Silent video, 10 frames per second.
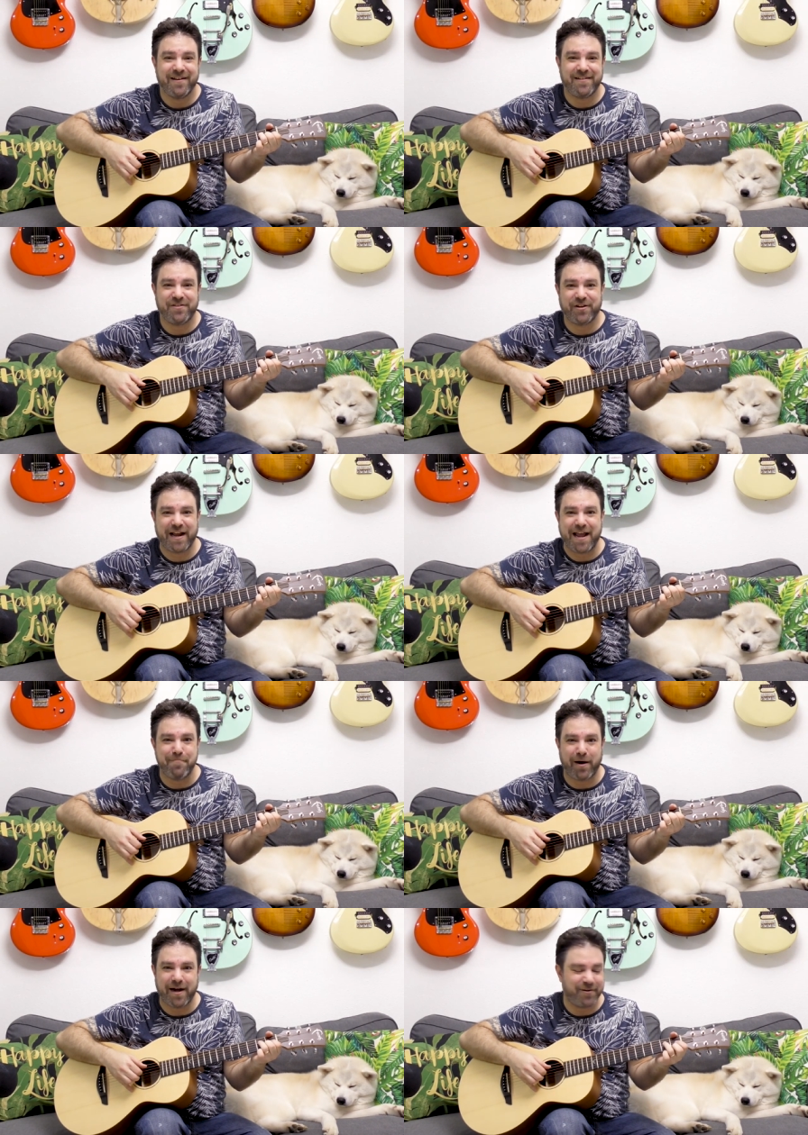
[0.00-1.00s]
Okay, turn A
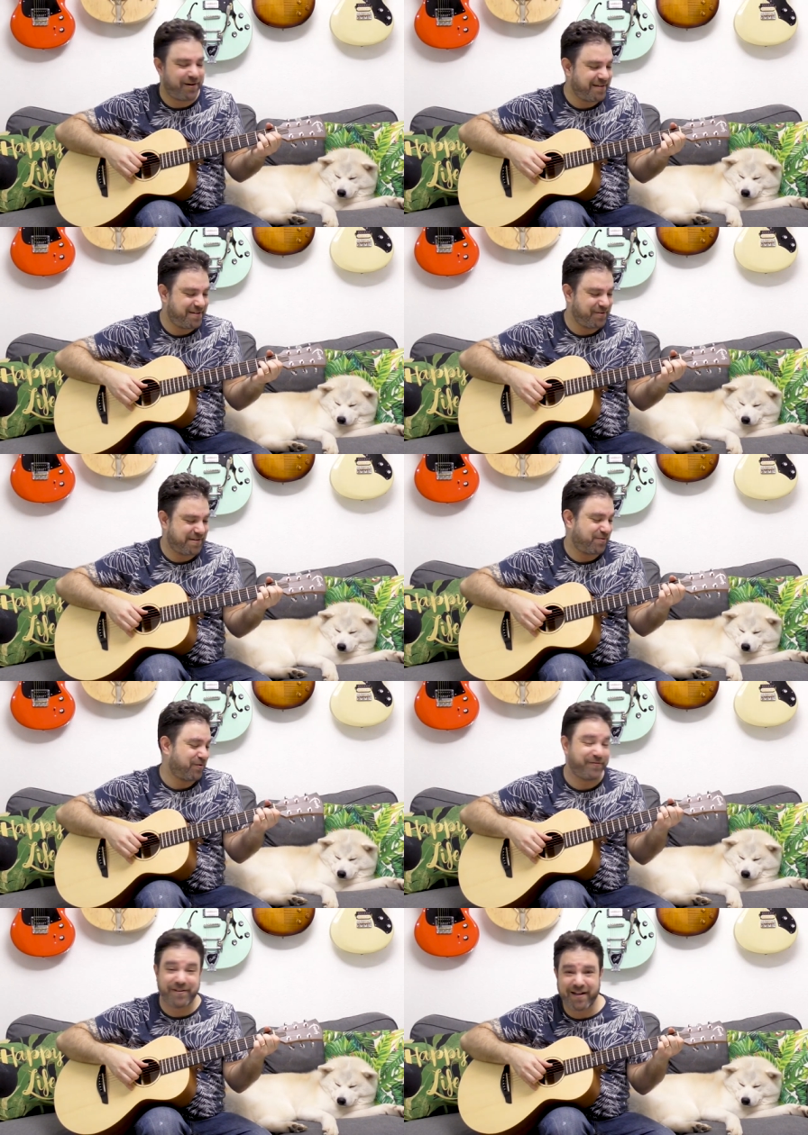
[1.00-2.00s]
minor into a
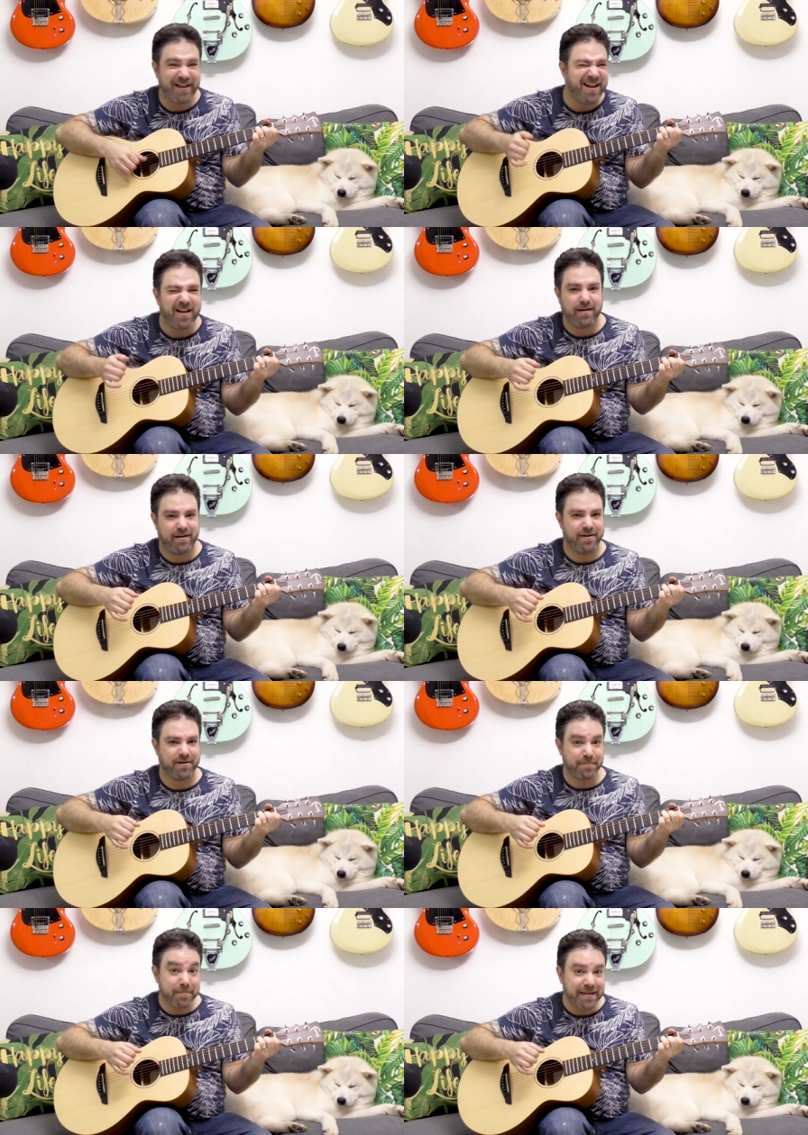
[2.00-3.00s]
sort of a, an
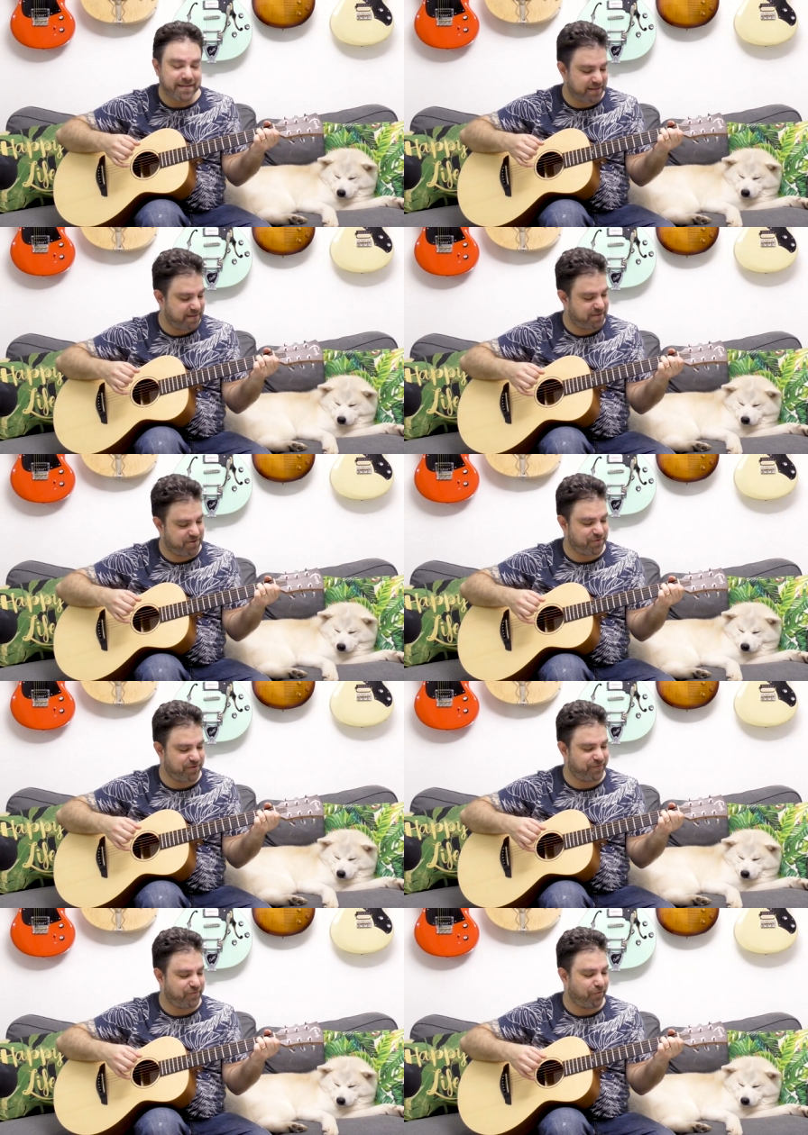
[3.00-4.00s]
augmented
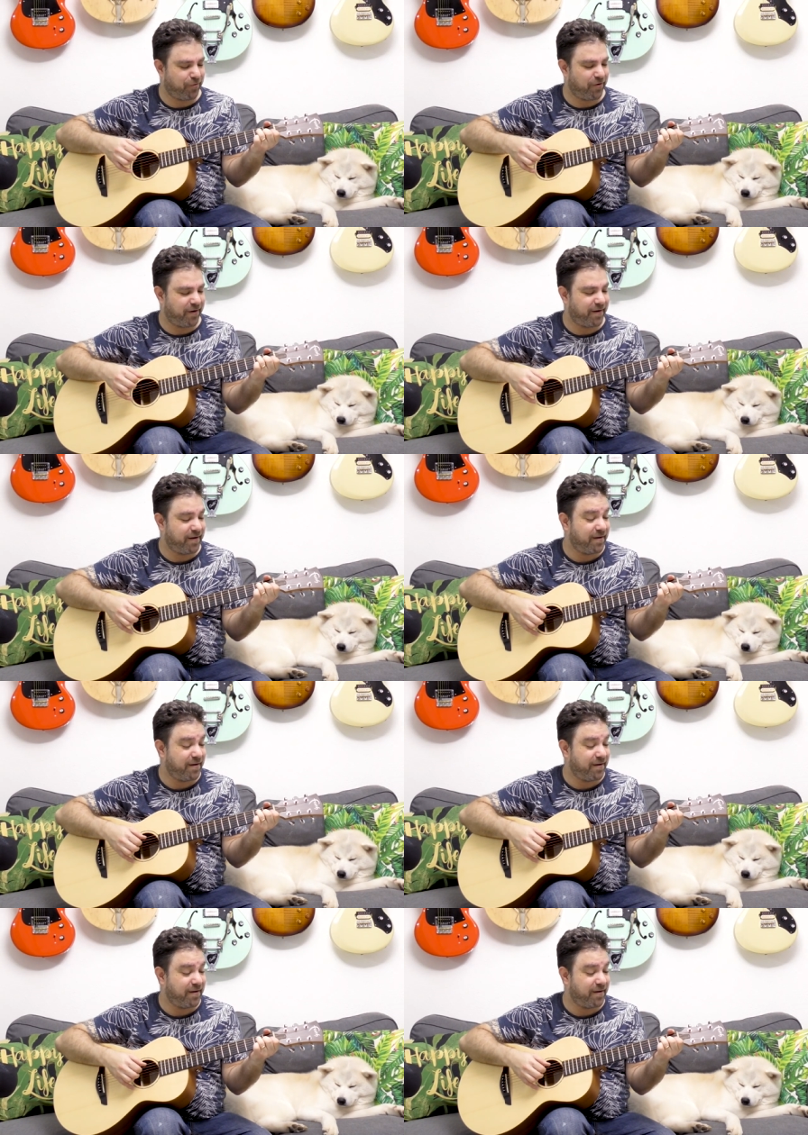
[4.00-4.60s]
sort of chord.